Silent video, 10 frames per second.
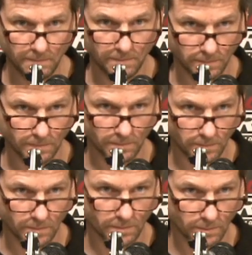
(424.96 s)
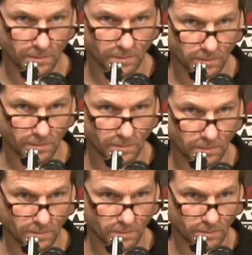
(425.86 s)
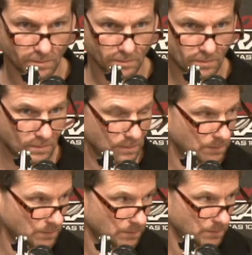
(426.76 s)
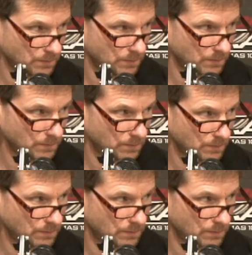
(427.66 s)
[no speech]